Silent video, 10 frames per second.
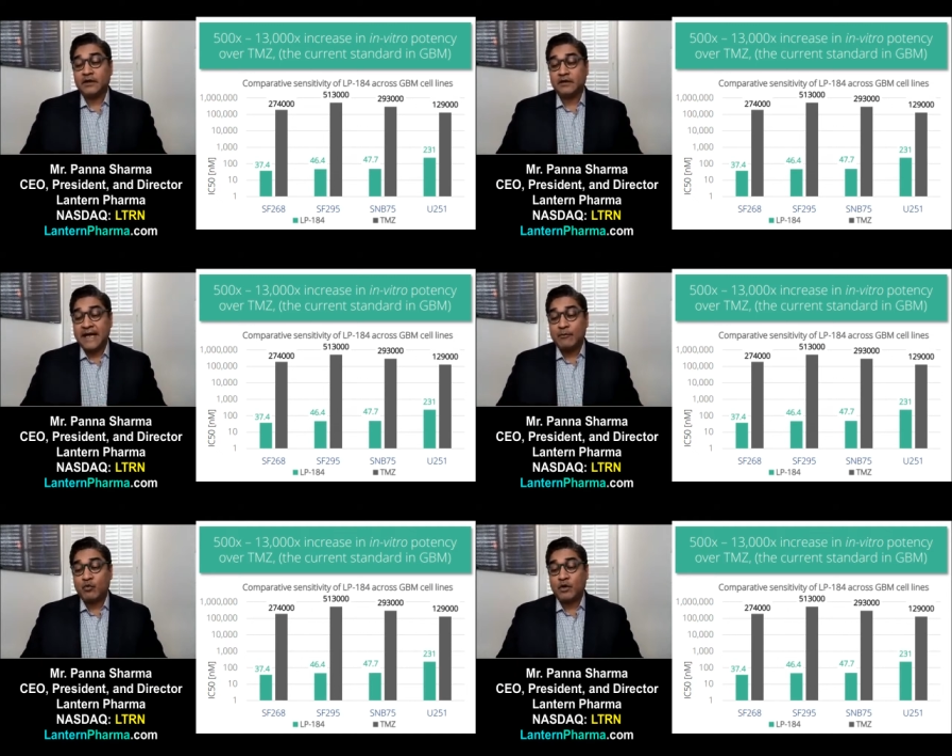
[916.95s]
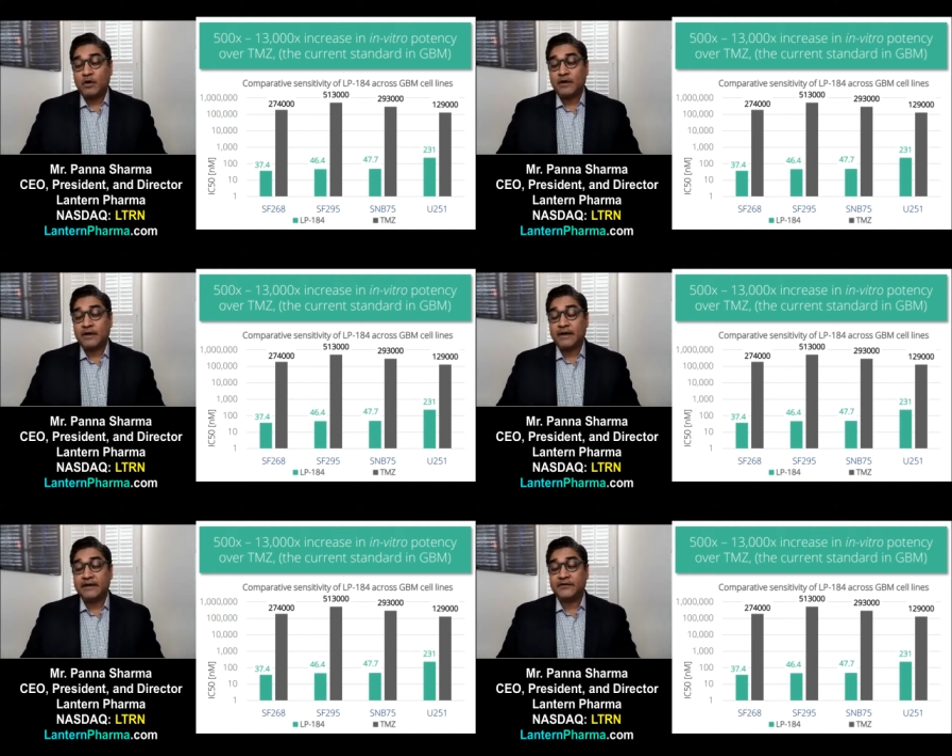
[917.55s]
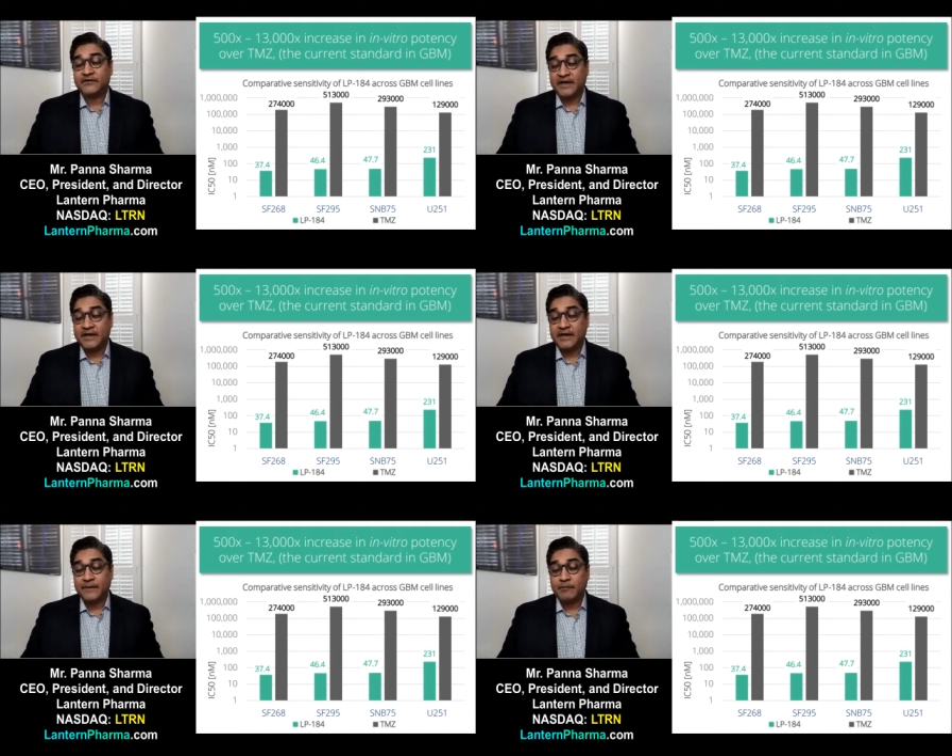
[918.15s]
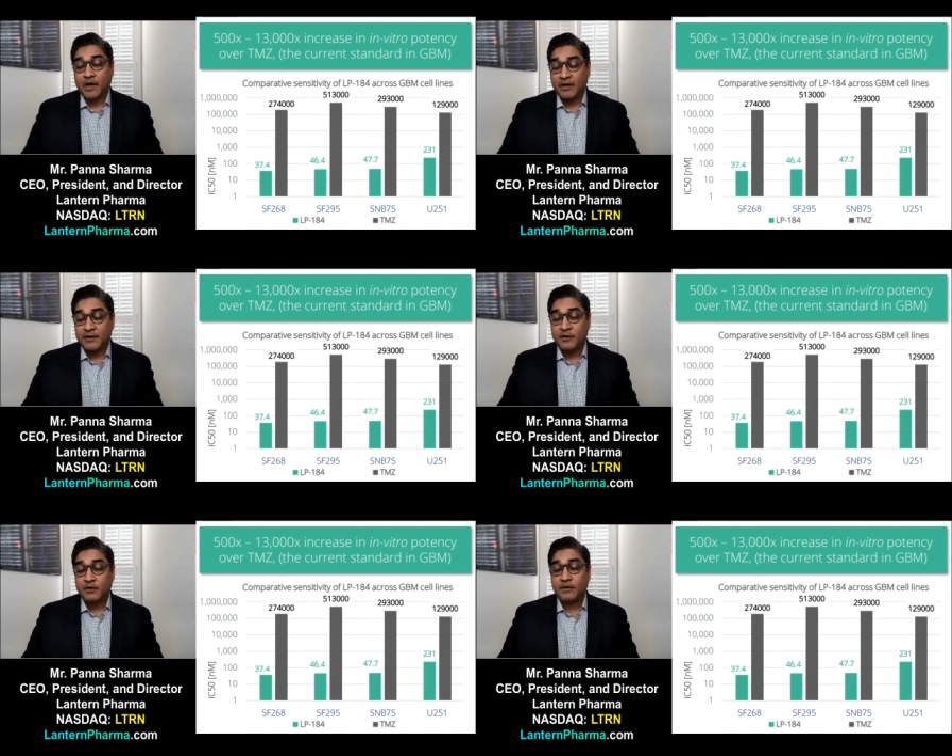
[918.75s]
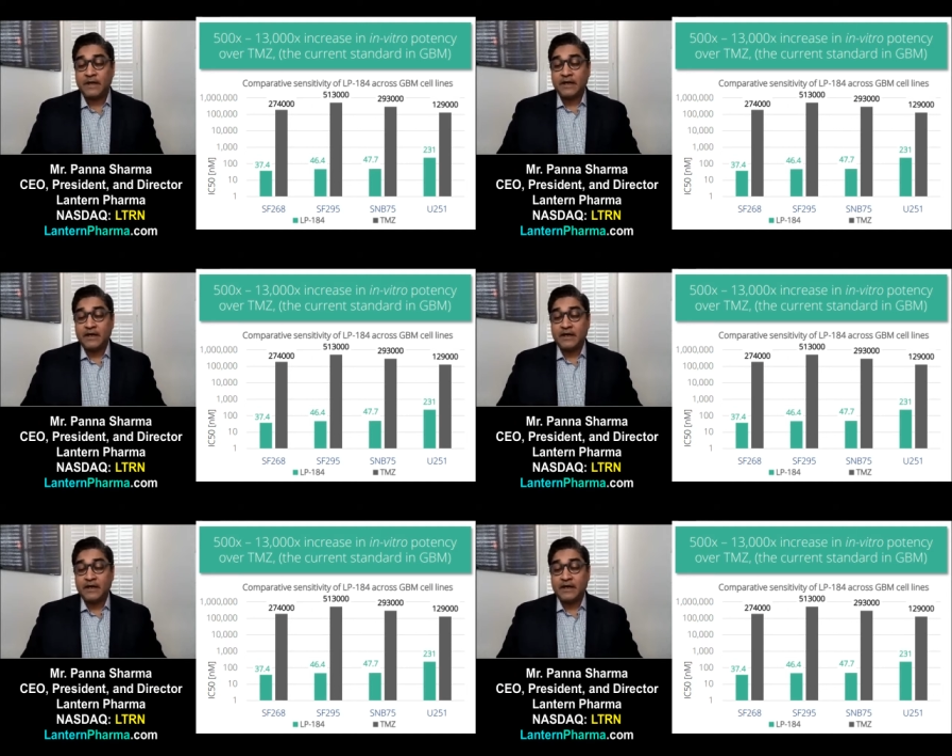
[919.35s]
lab work and study on the molecule